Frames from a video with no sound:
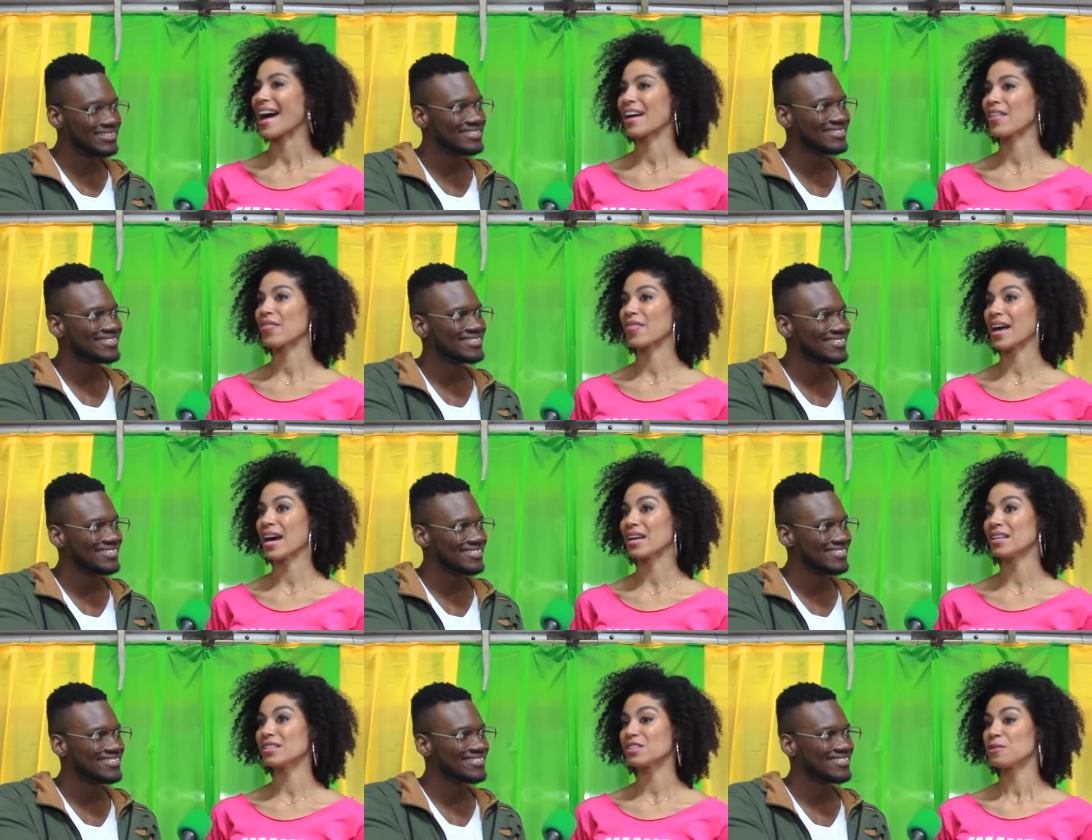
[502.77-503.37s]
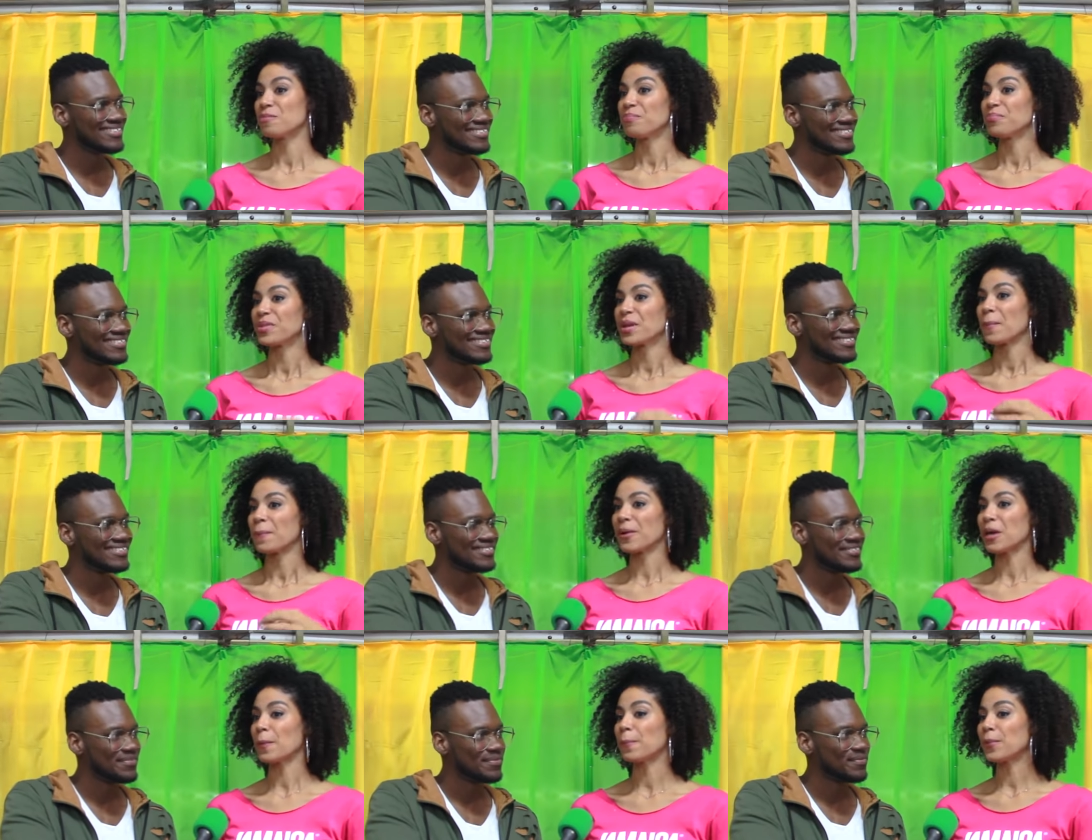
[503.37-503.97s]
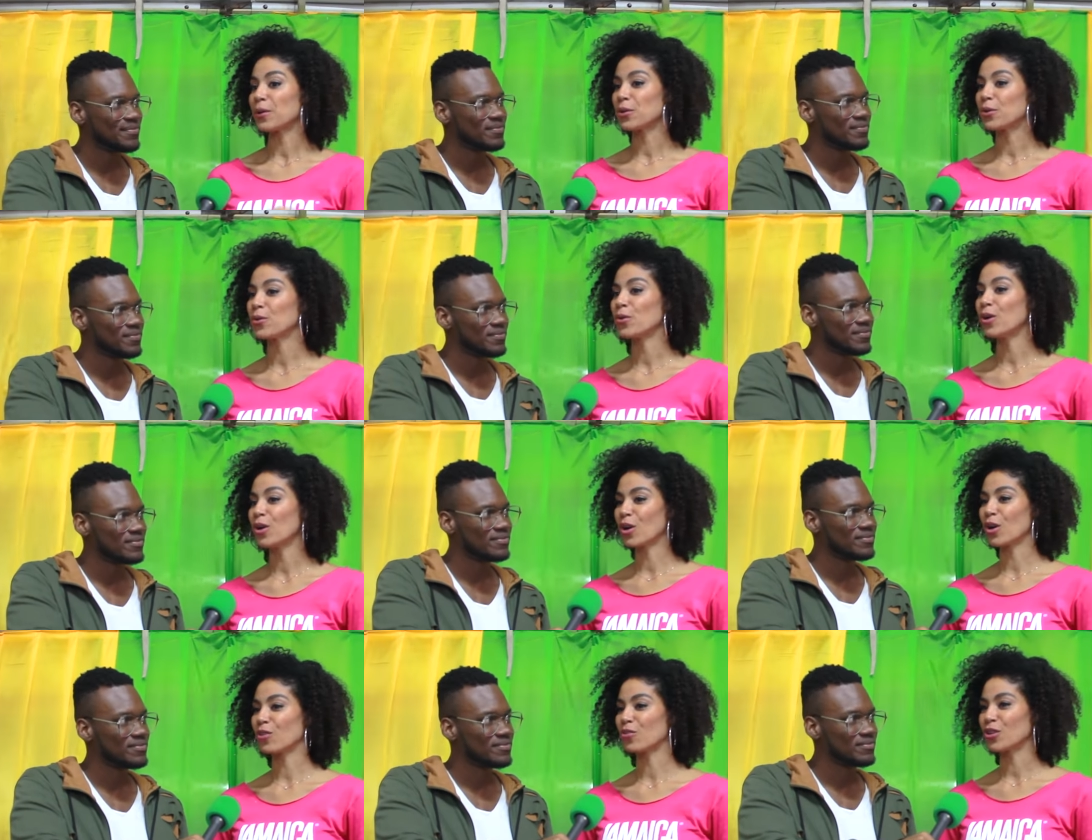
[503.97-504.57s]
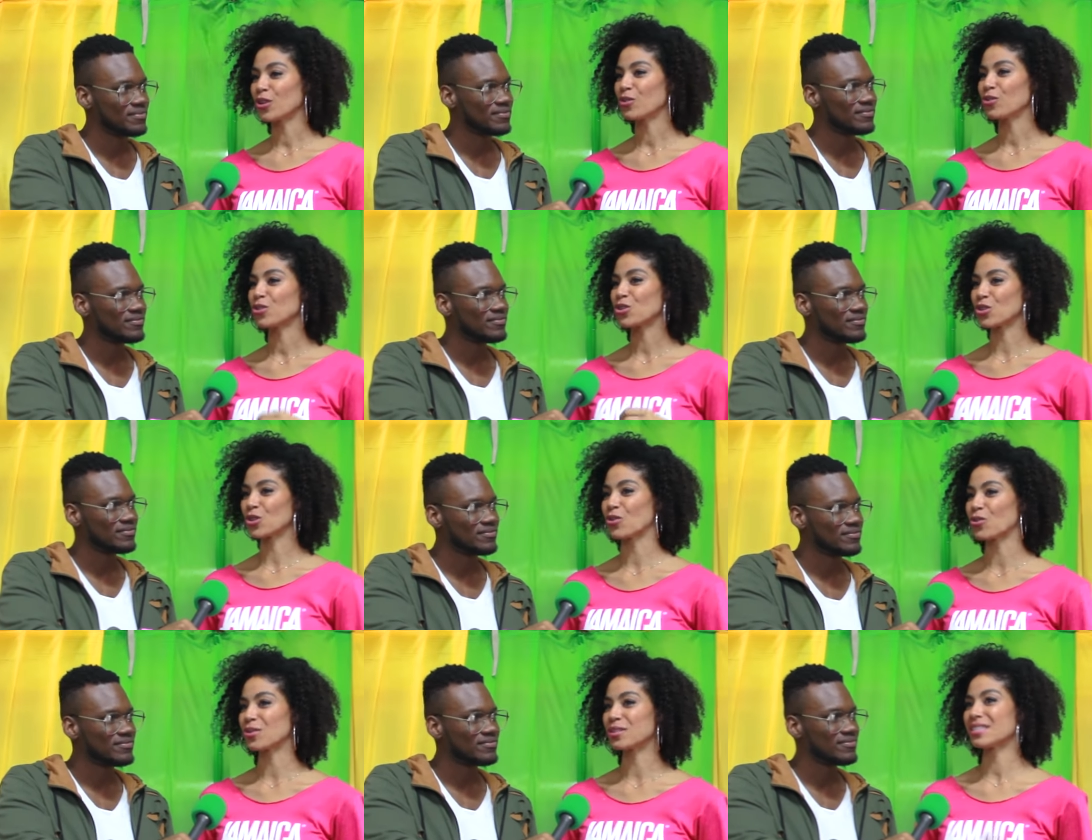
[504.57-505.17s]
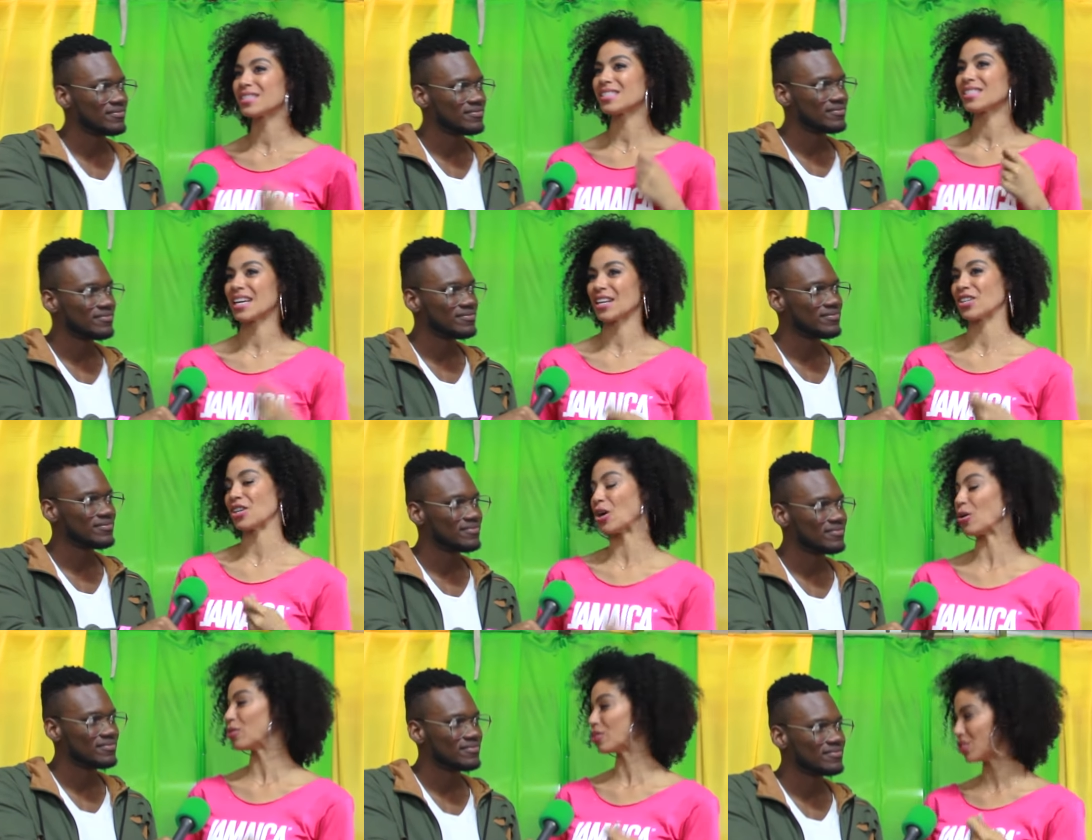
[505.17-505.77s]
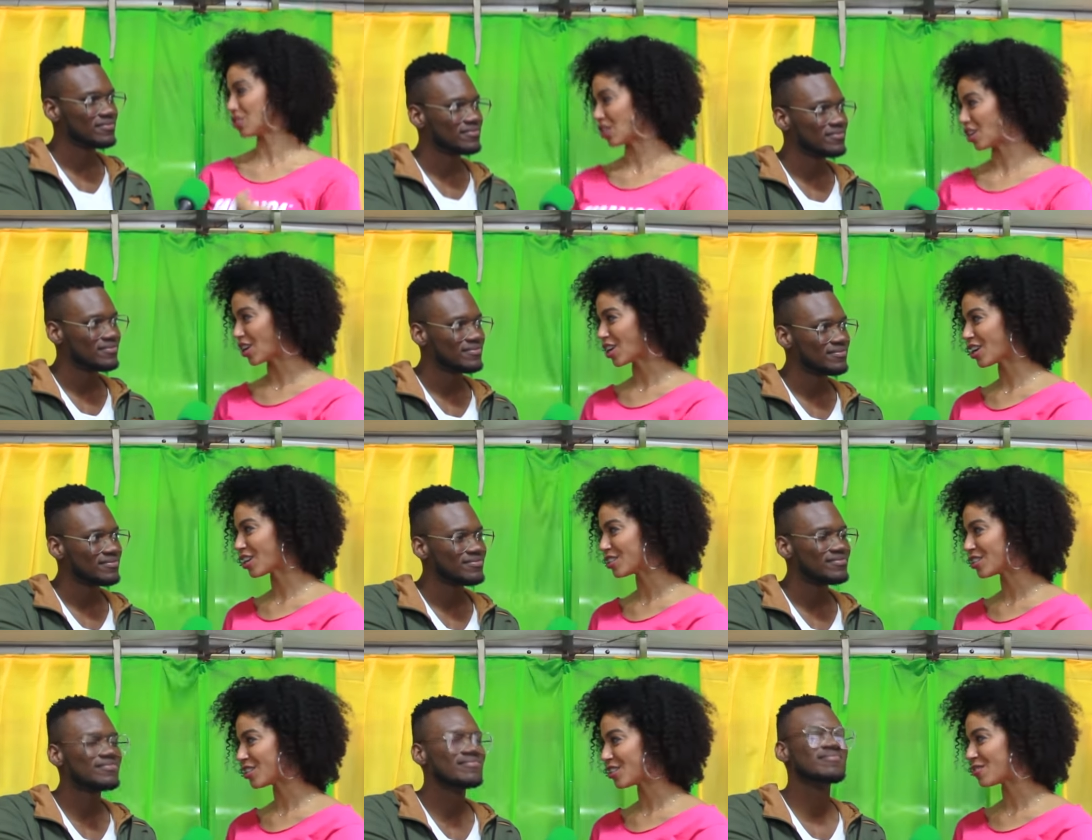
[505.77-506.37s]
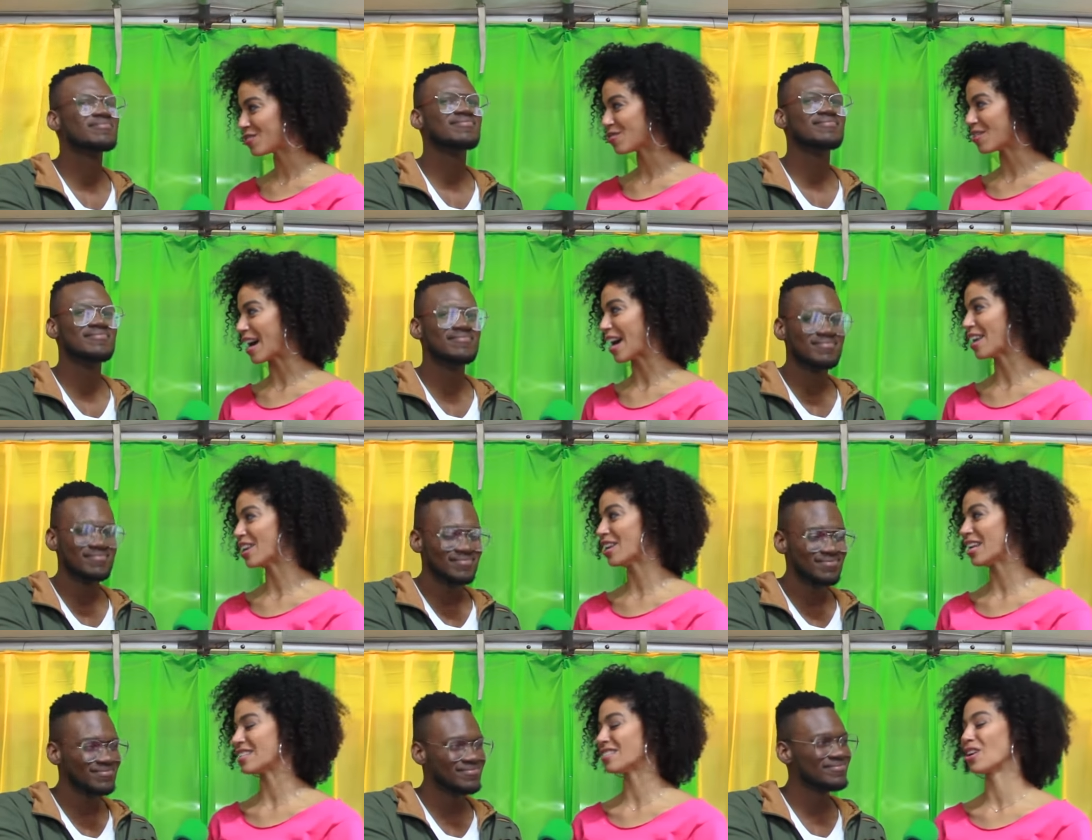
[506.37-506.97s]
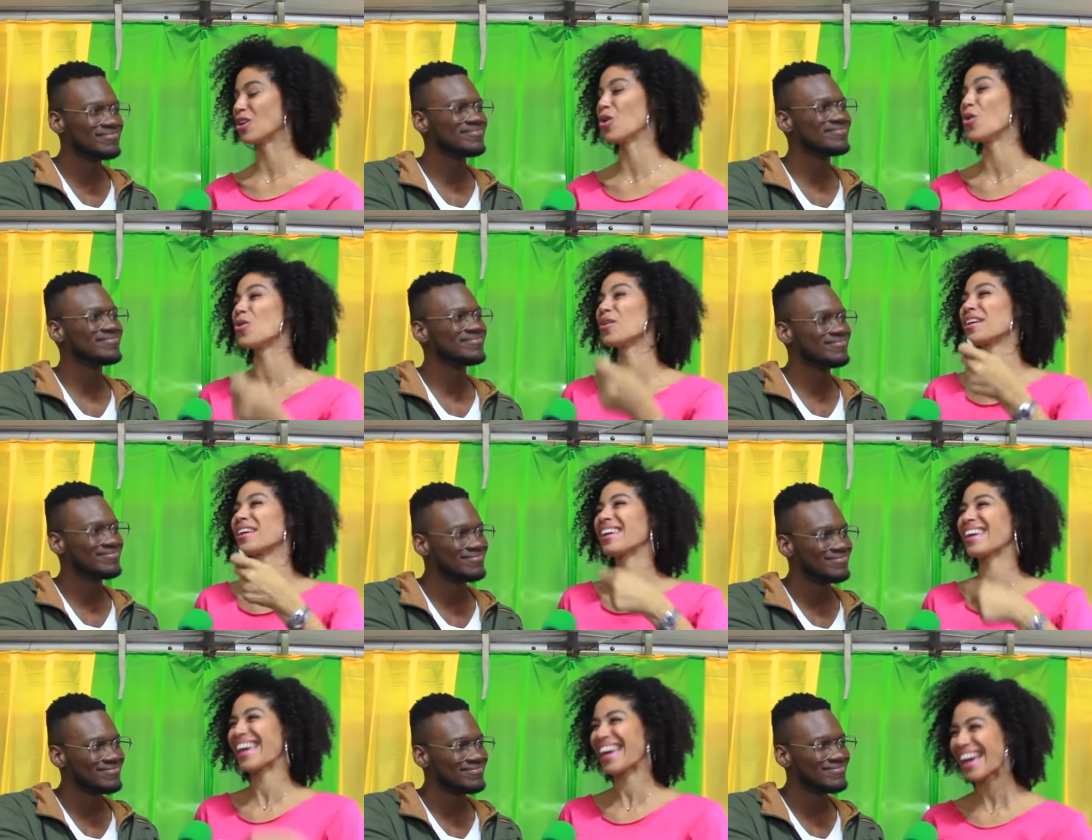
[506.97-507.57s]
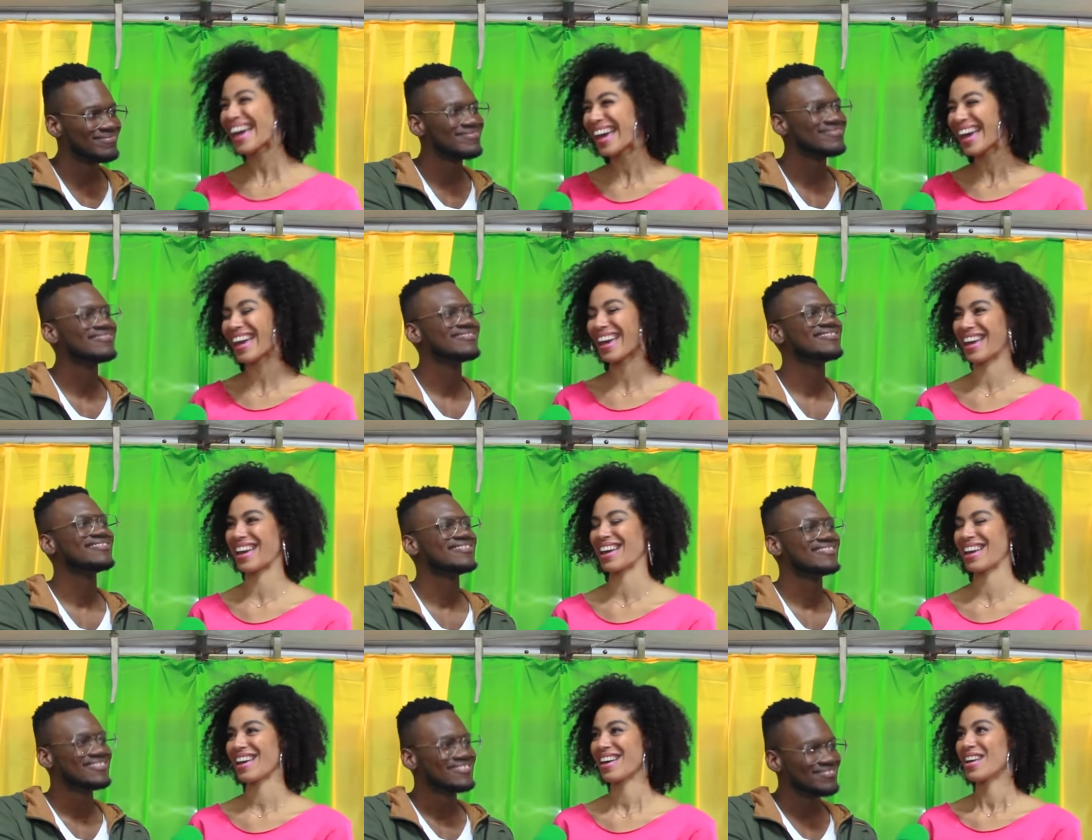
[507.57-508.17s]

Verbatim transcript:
Speaker 1: and that people who love you don't set out to hurt you, and it's not okay